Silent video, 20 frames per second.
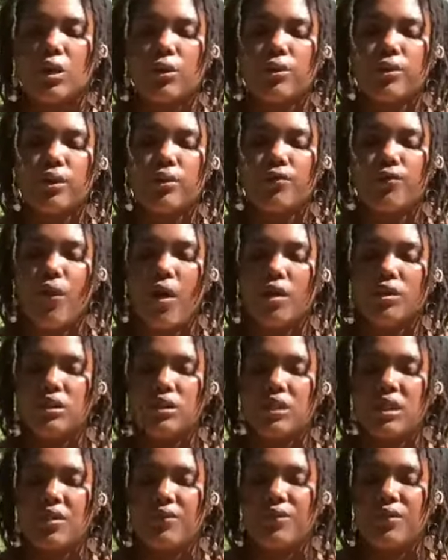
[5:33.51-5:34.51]
Learning
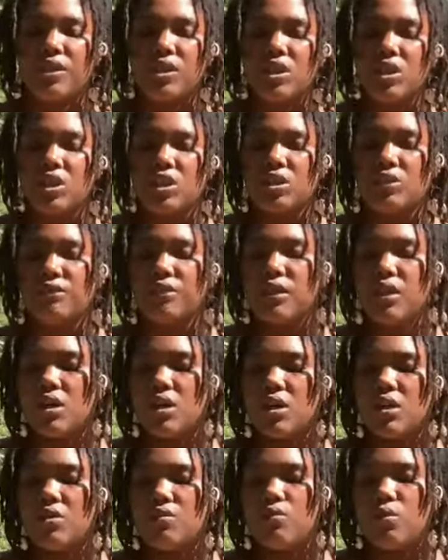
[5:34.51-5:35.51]
faulty definitions of
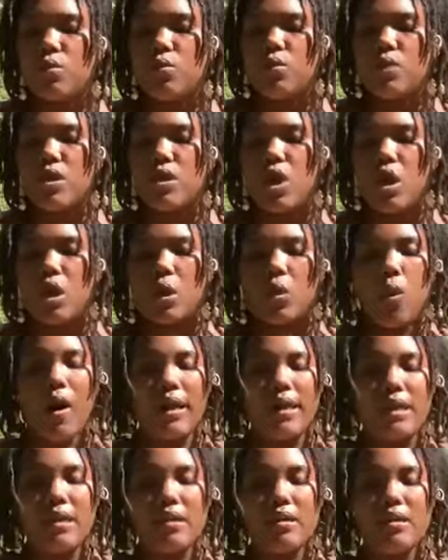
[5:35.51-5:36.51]
love when we are
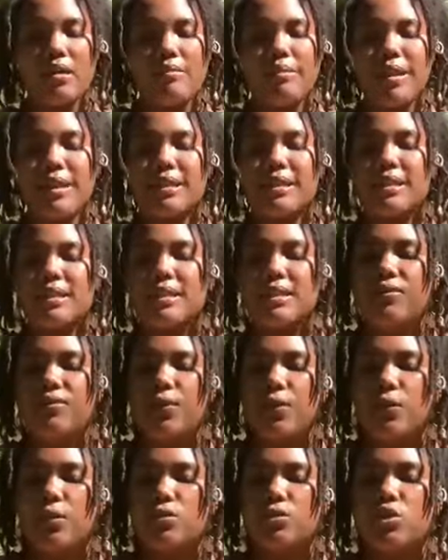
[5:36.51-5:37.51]
quite young makes it
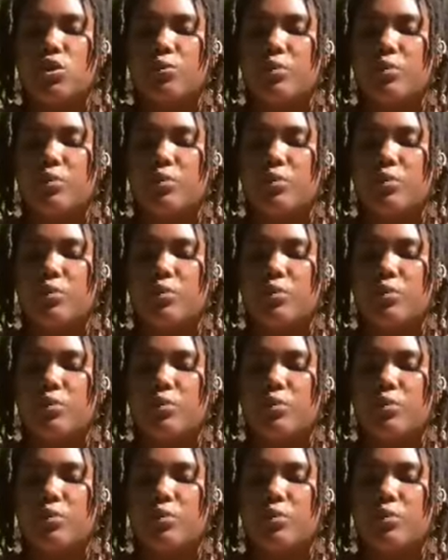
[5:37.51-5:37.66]
difficult